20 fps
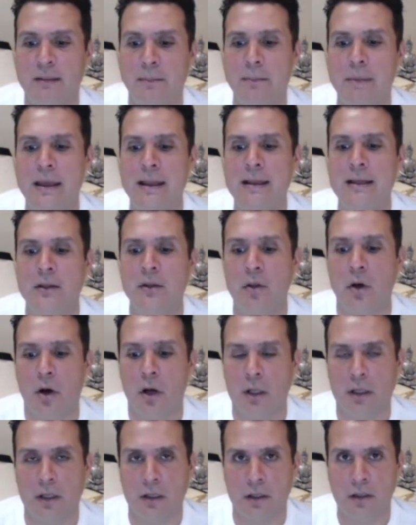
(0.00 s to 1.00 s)
a million
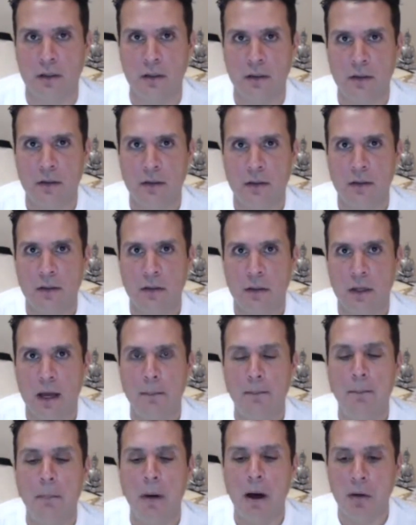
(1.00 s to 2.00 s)
dollars
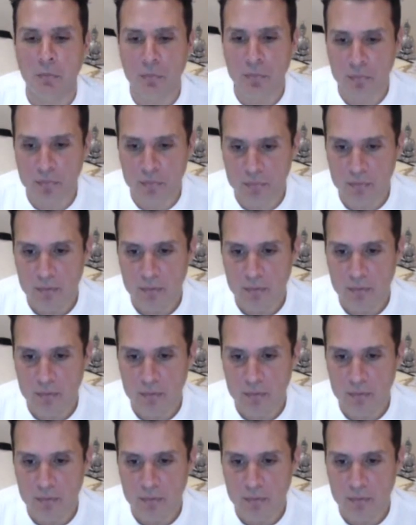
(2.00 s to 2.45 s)
a month